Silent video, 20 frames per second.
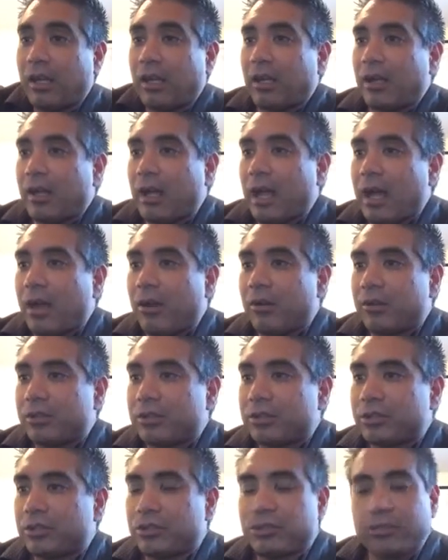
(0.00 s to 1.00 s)
and how
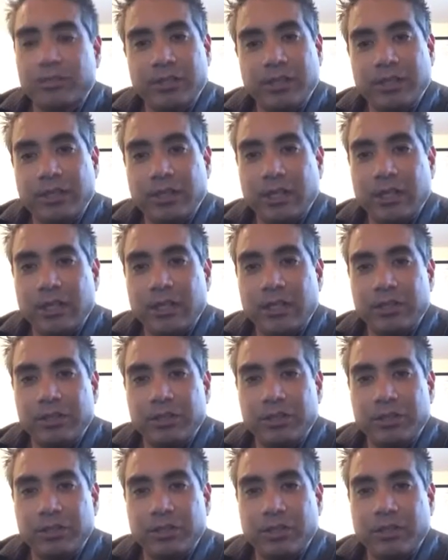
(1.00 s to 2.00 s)
does string
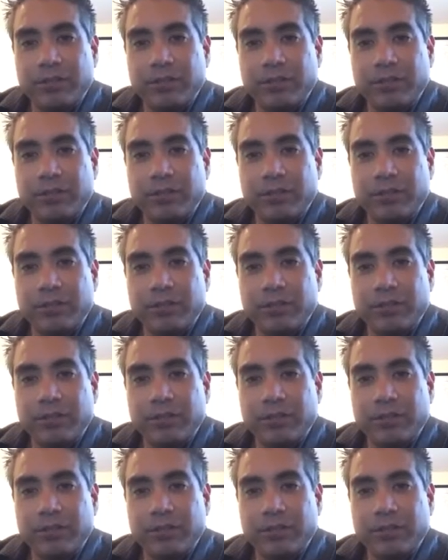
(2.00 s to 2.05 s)
gauge